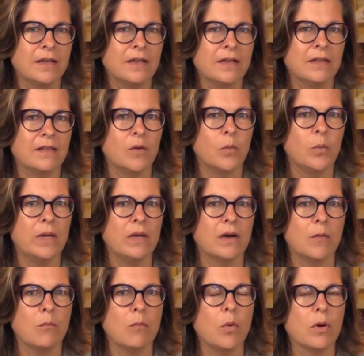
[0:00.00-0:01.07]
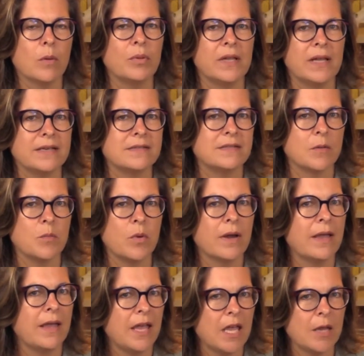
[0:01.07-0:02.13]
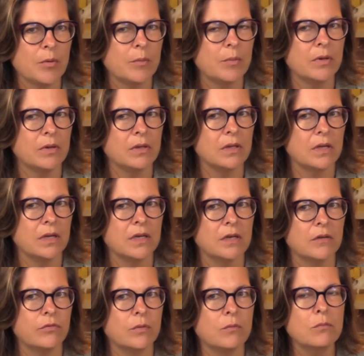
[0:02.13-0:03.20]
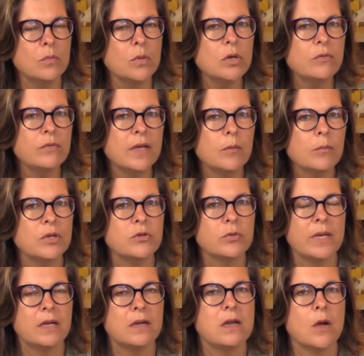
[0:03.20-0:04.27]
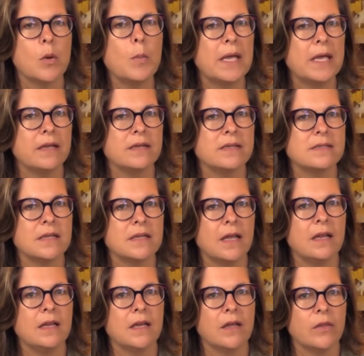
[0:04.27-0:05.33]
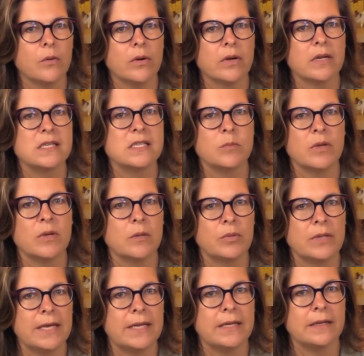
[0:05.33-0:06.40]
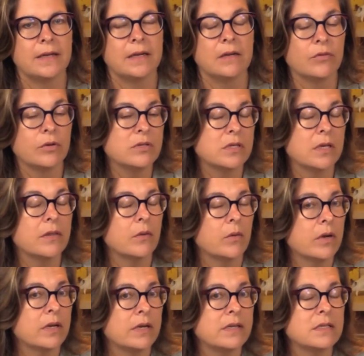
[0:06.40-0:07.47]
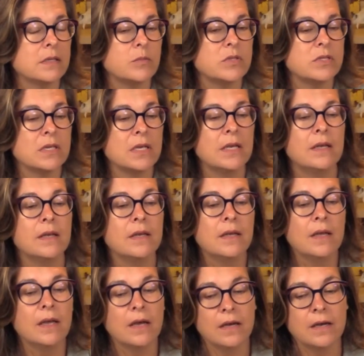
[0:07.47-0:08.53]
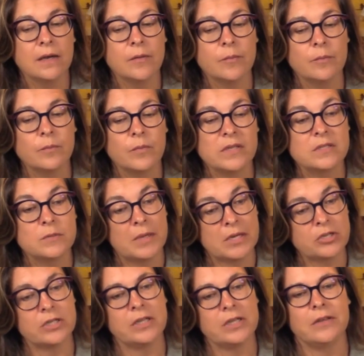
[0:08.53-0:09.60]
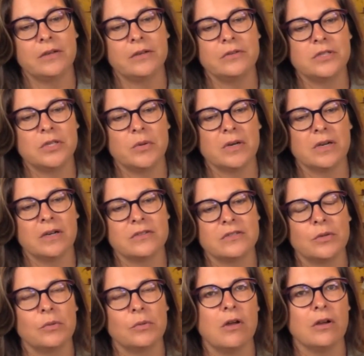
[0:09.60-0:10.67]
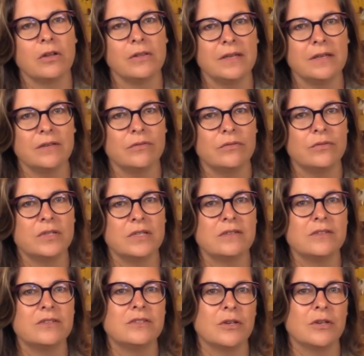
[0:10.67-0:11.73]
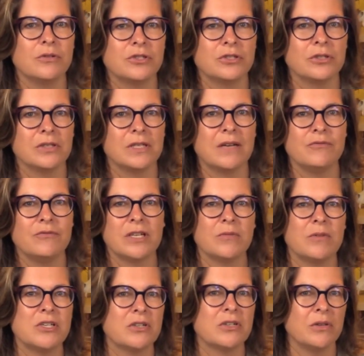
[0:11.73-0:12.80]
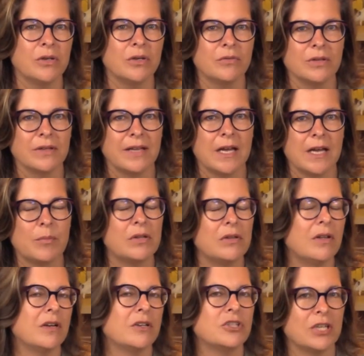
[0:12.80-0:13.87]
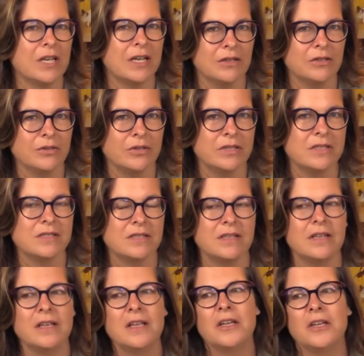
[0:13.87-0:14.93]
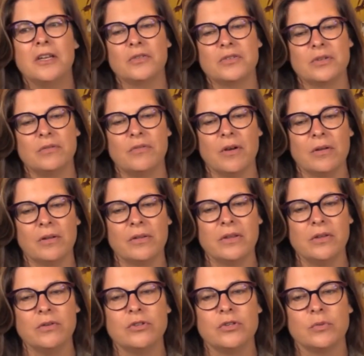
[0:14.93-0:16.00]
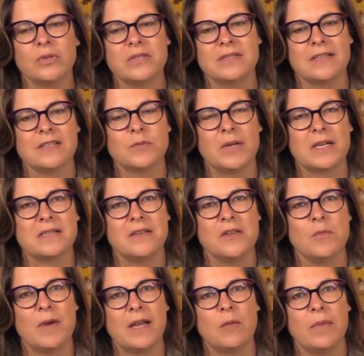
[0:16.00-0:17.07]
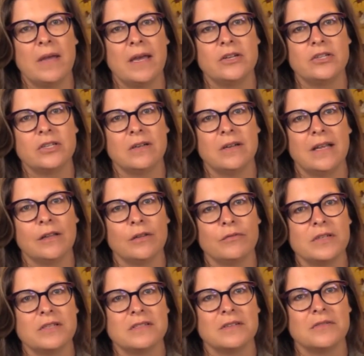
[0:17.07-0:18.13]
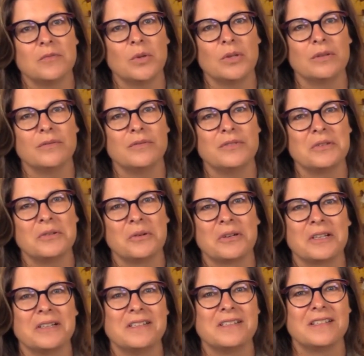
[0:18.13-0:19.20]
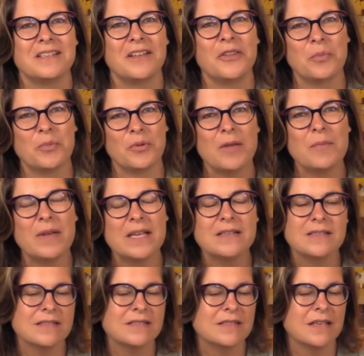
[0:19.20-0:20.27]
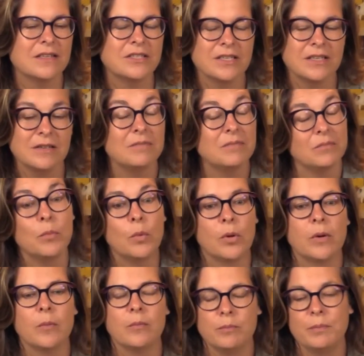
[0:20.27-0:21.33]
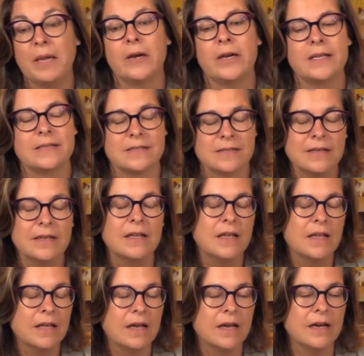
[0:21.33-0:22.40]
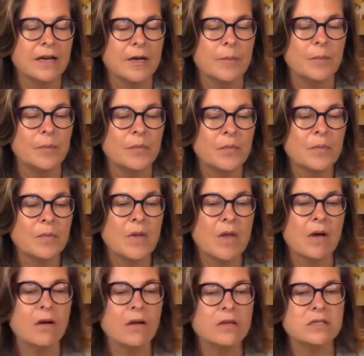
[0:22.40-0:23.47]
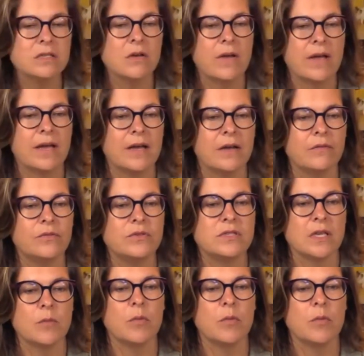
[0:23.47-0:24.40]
that we are more plastic, more capable of moving between domains than any other organism on the planet. And of course, other organisms, especially those who are also long-lived and social and have generational overlap and long childhoods and, sort of all the usual suspects that you might imagine, elephants and wolves and orcas and other primates and such, and more parrots, also have some